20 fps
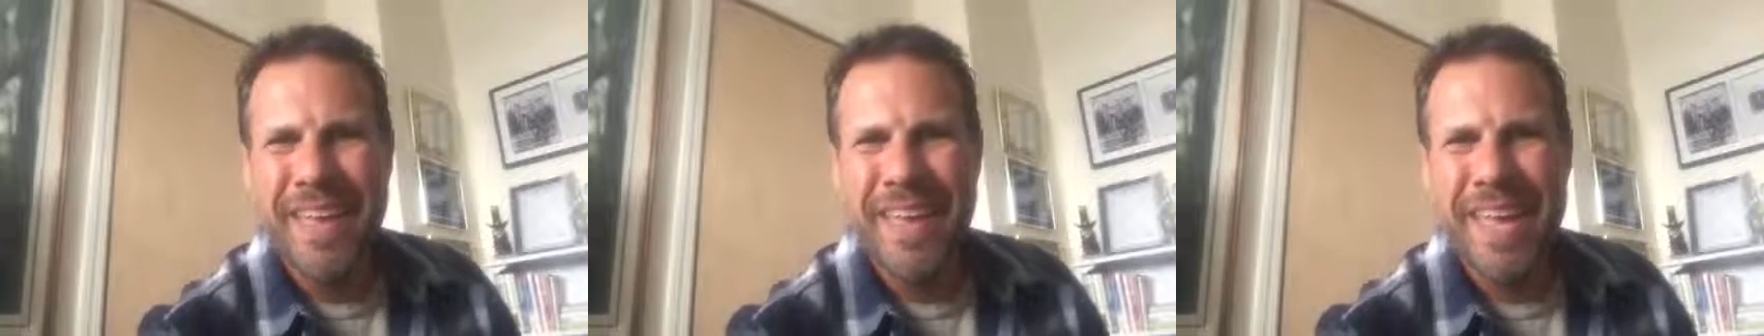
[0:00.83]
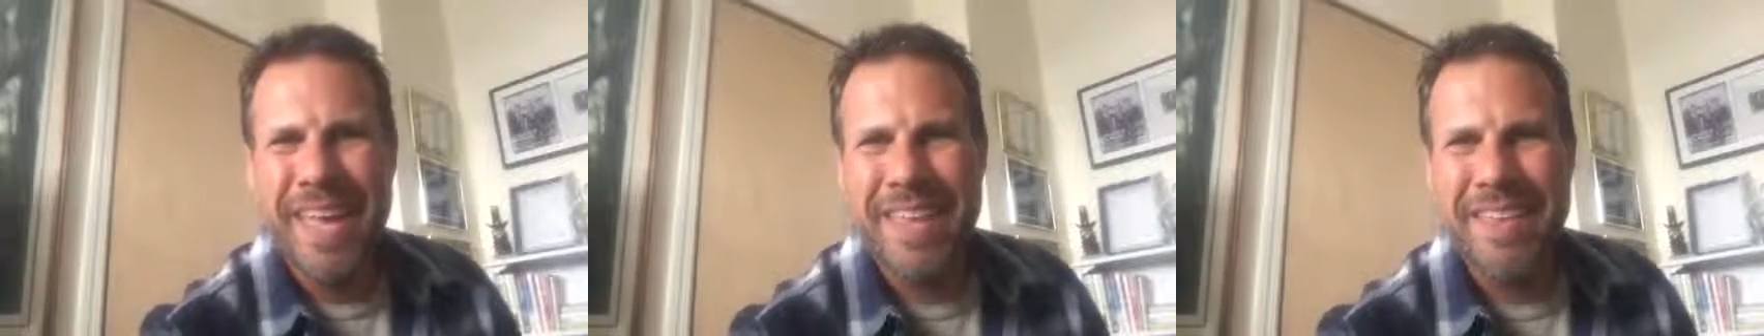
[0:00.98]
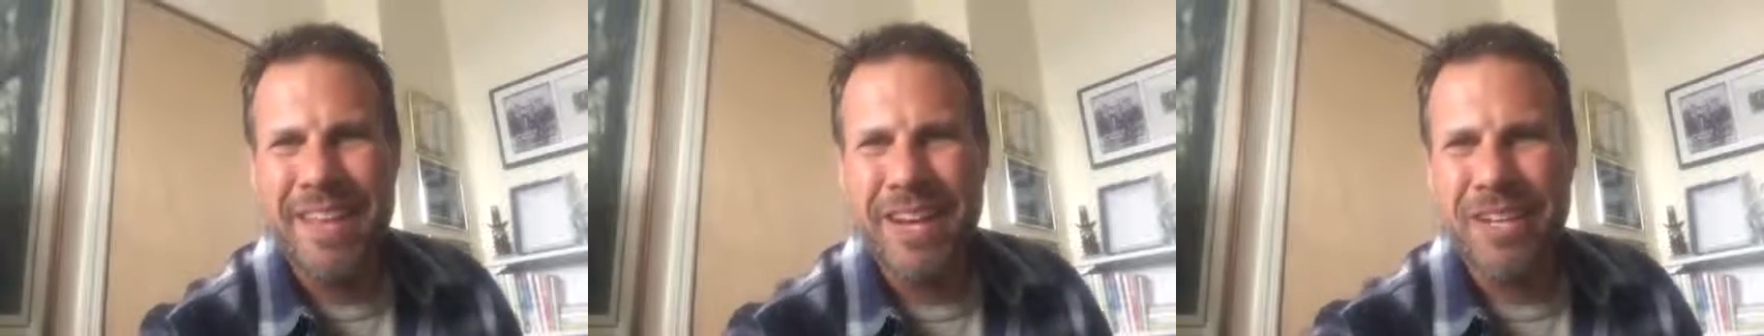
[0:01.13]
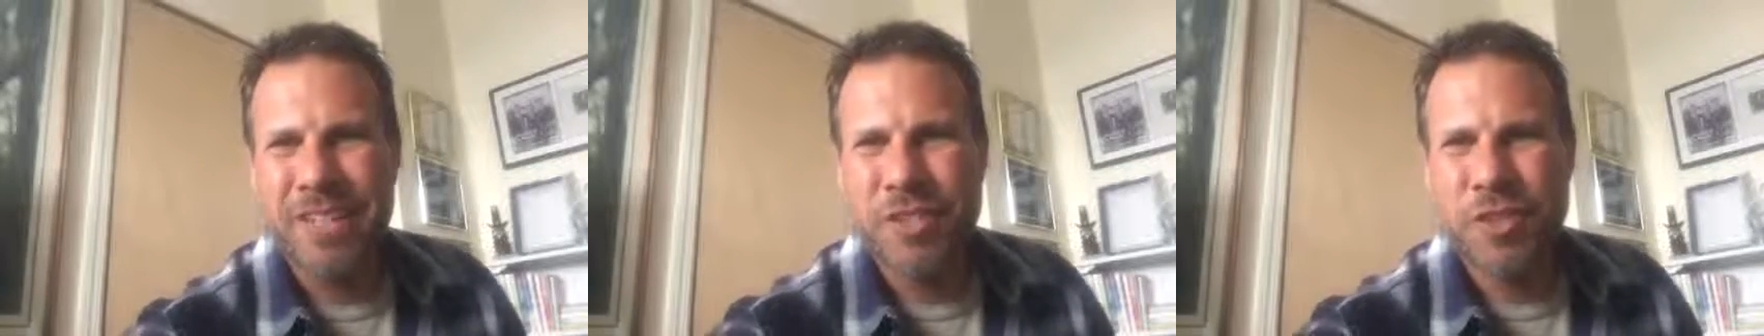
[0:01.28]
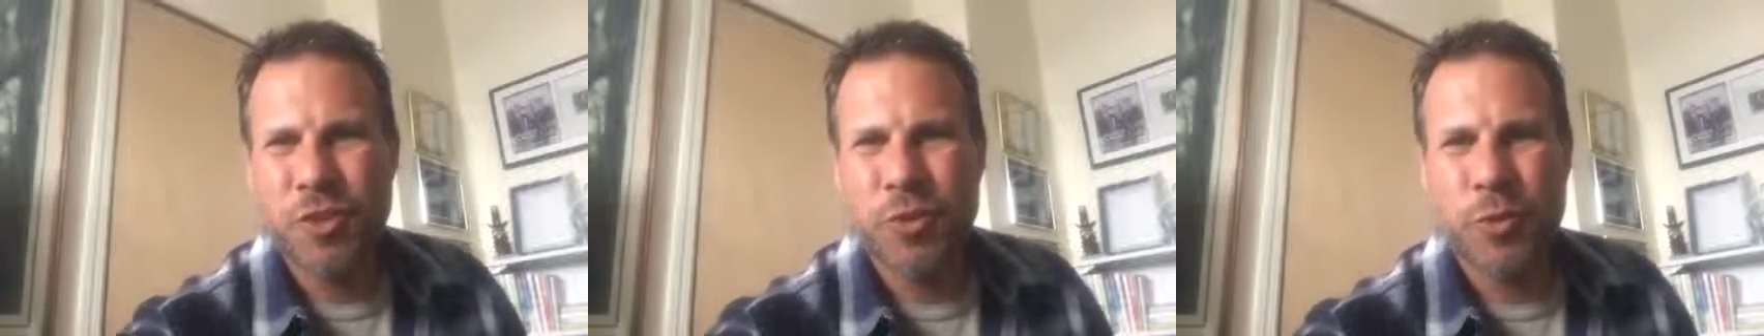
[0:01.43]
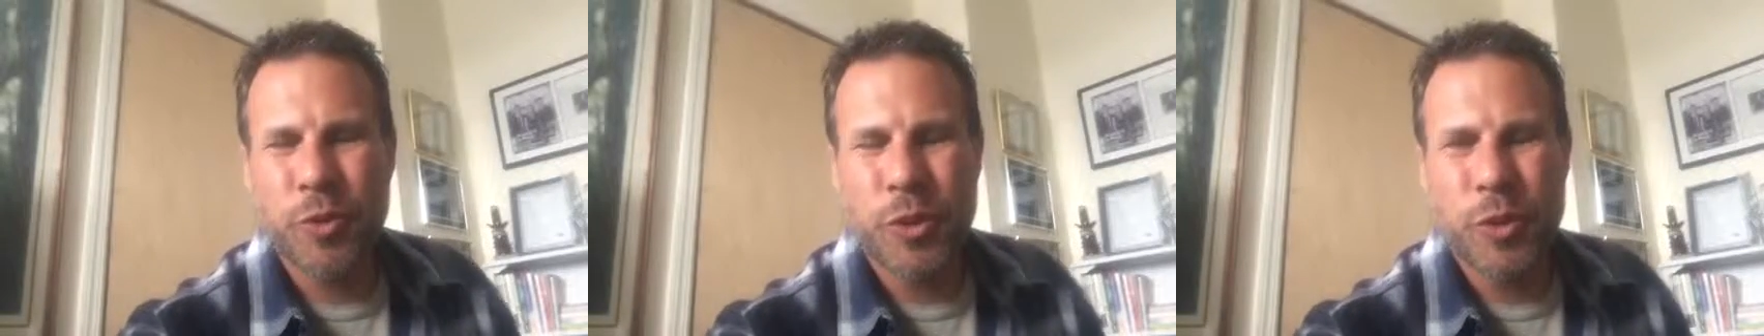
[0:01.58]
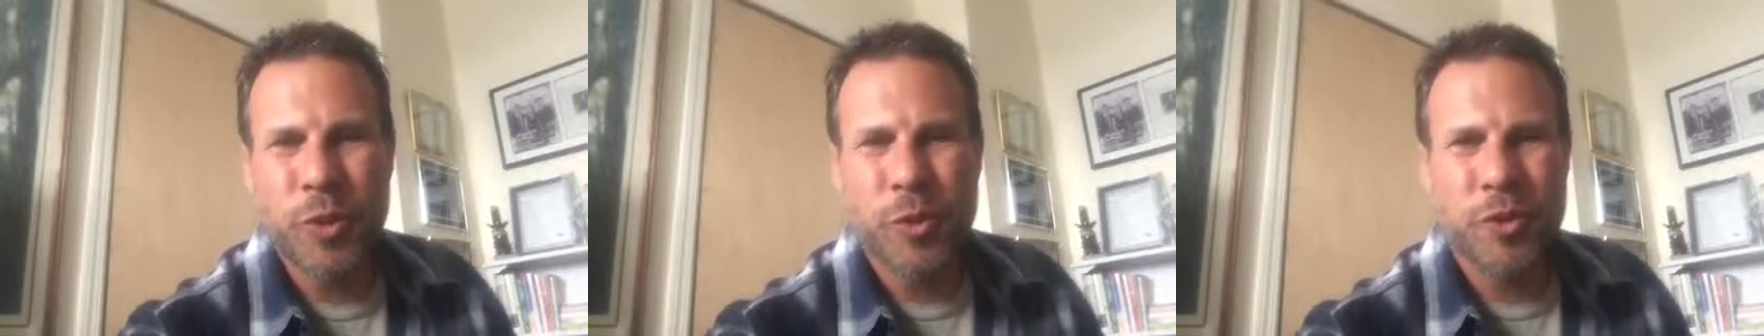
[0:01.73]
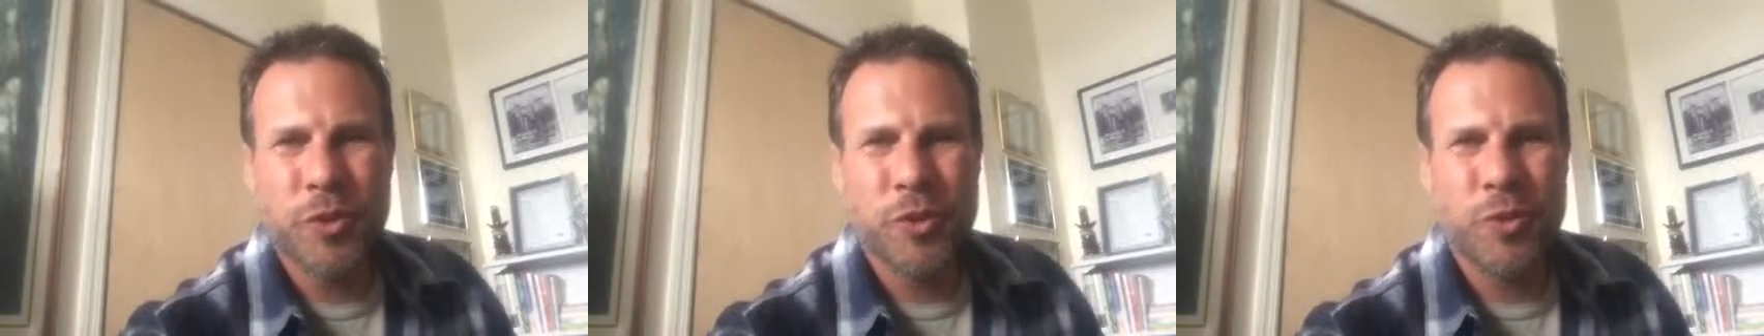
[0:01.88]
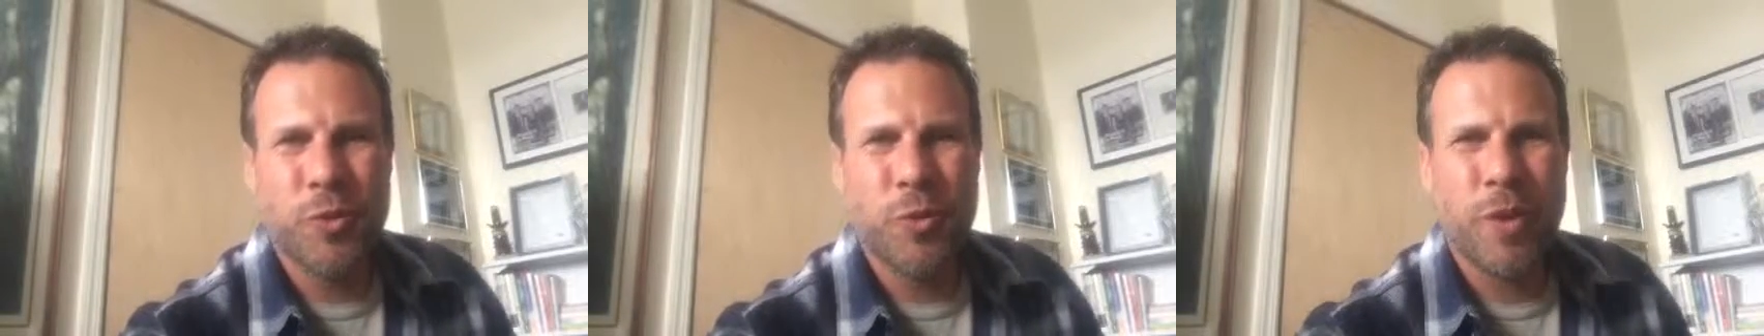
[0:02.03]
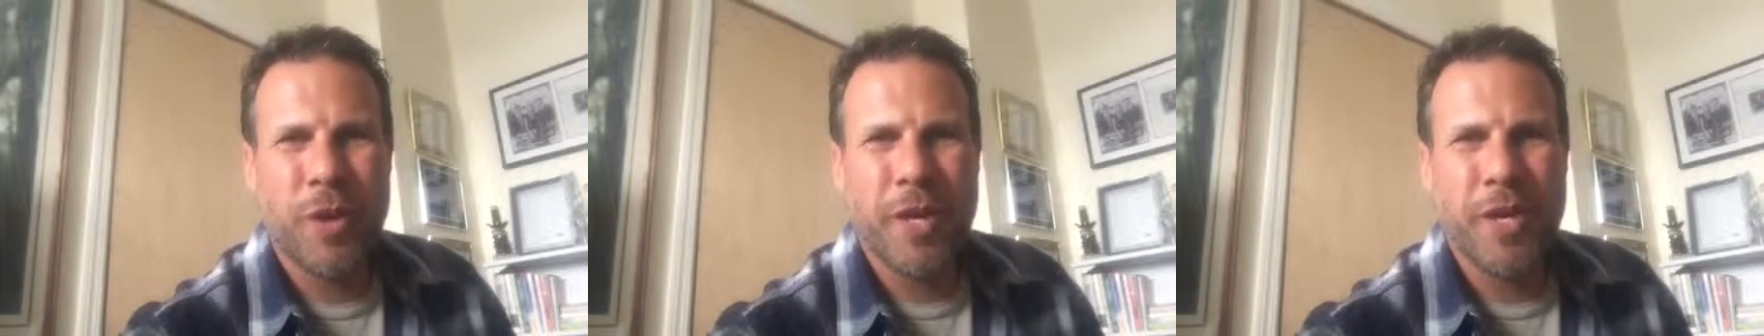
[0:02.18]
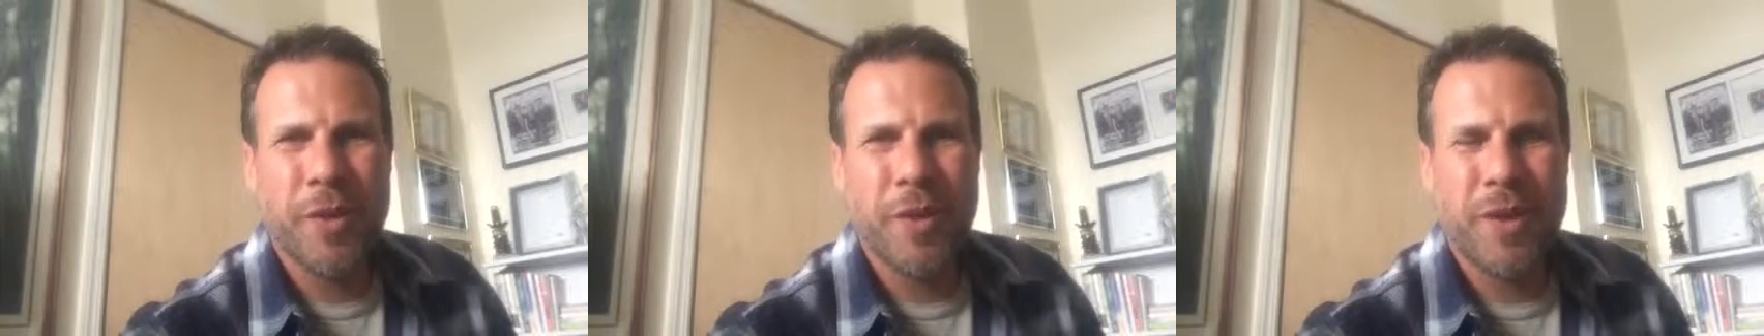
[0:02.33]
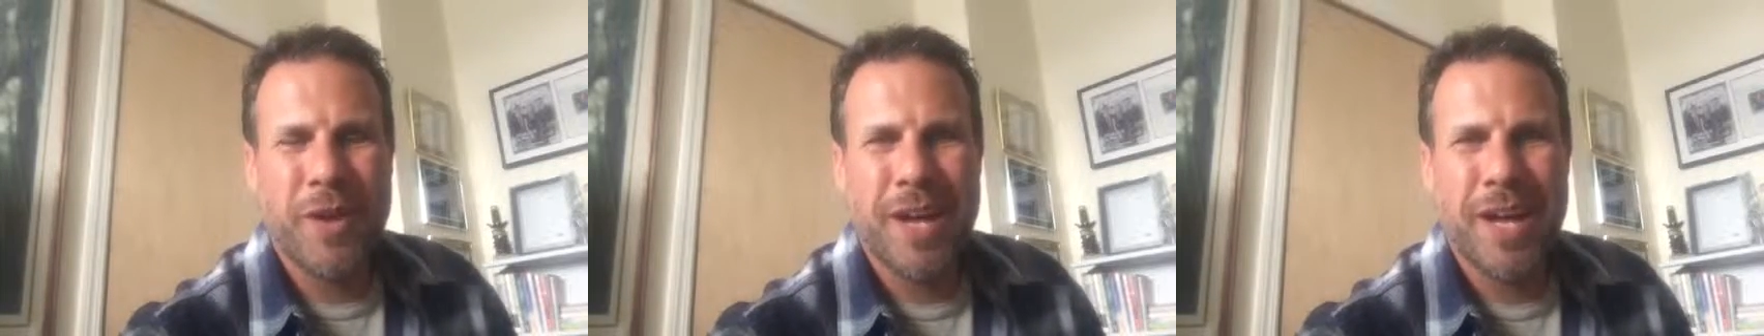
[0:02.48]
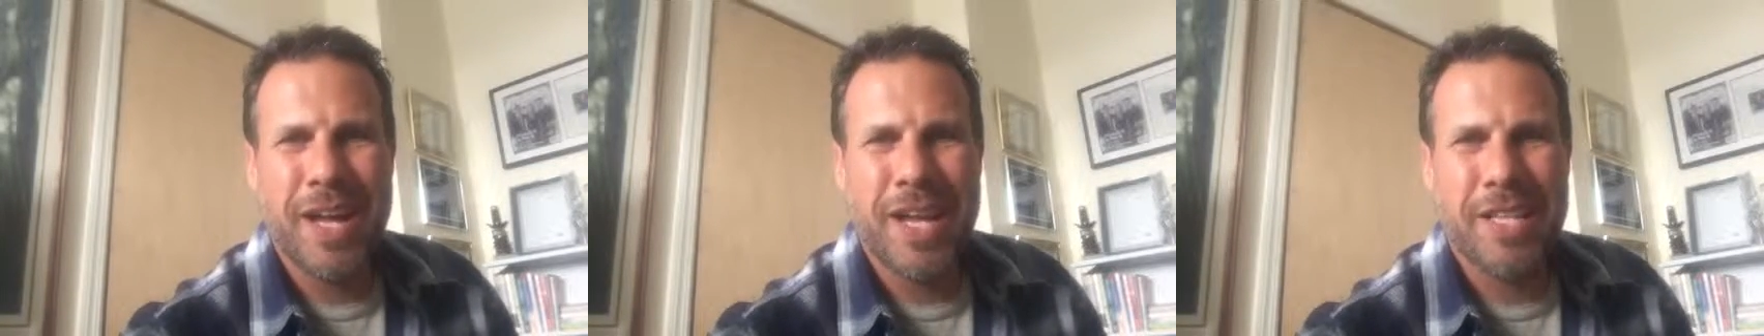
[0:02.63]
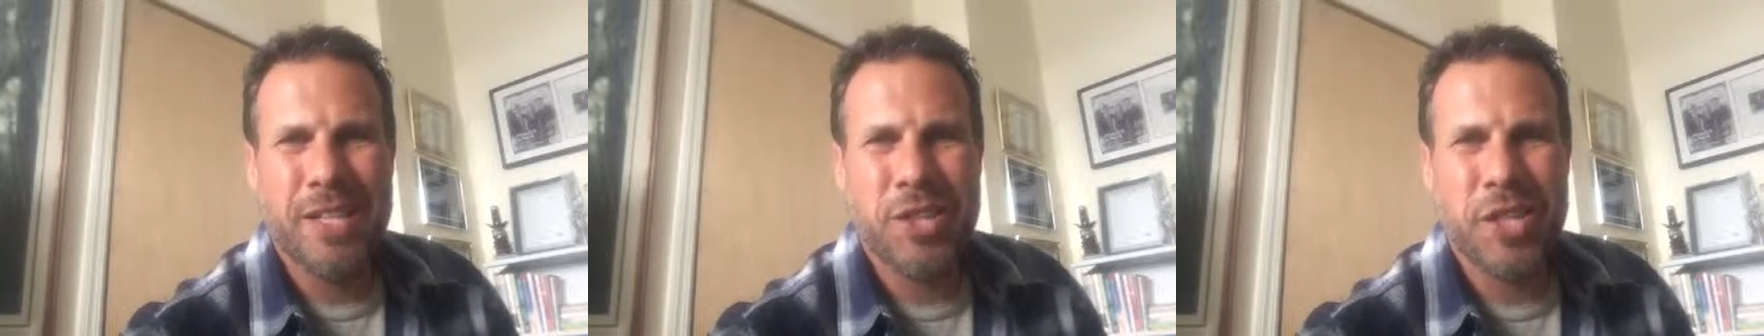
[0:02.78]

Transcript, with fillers: Hey there, it's Drew. Just wanted to uh,